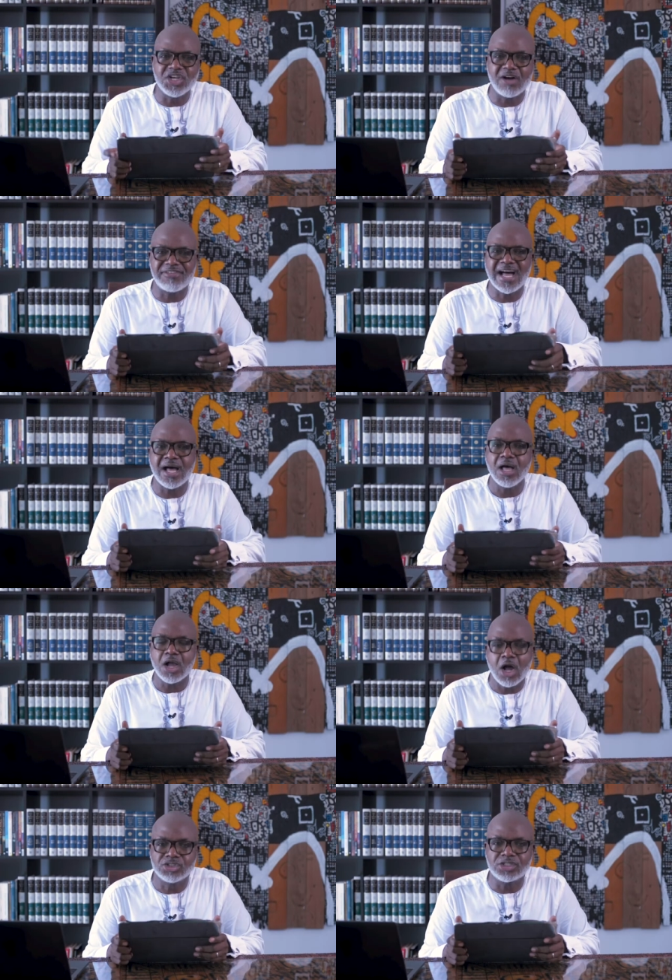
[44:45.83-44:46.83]
of our
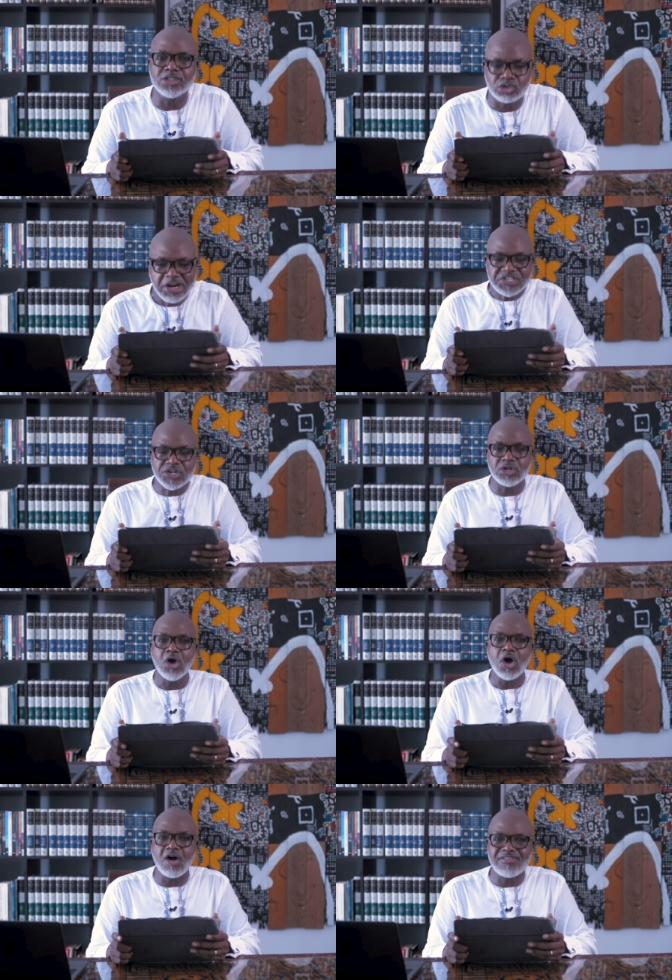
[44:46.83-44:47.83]
concentration,
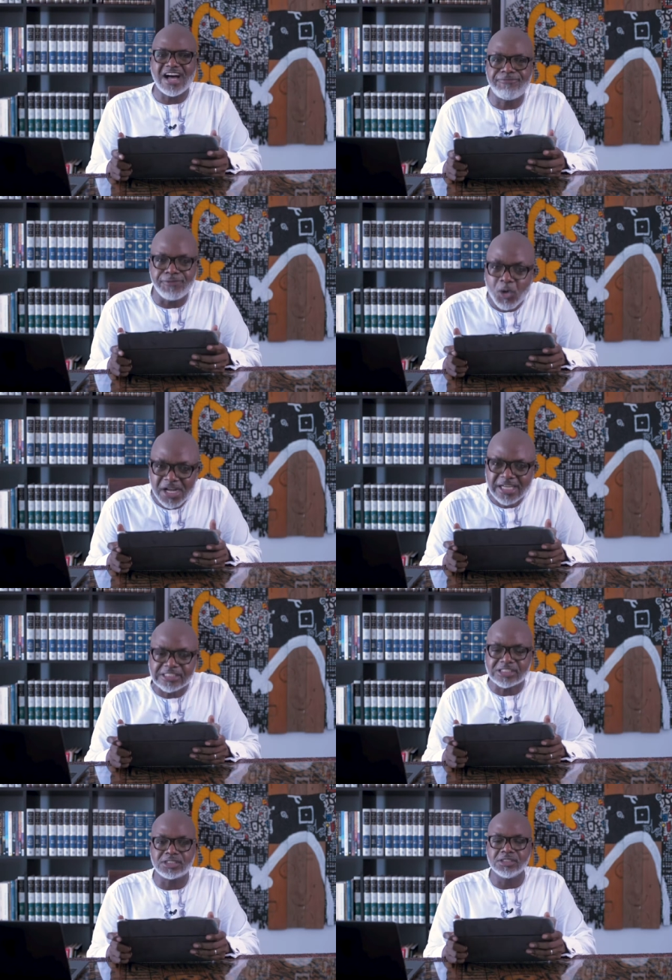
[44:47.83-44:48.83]
of our
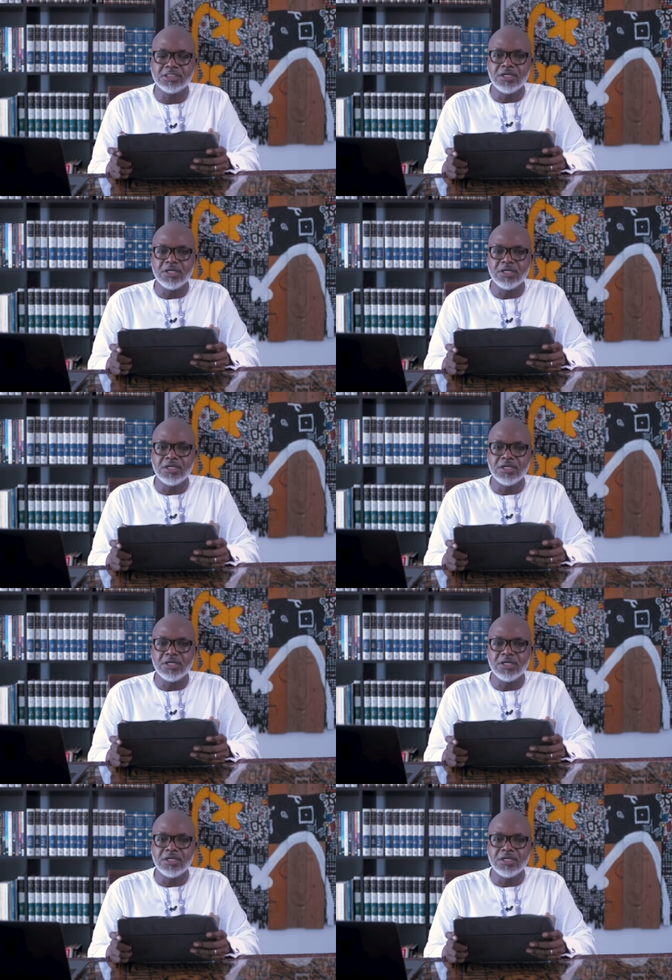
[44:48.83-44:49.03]
focus.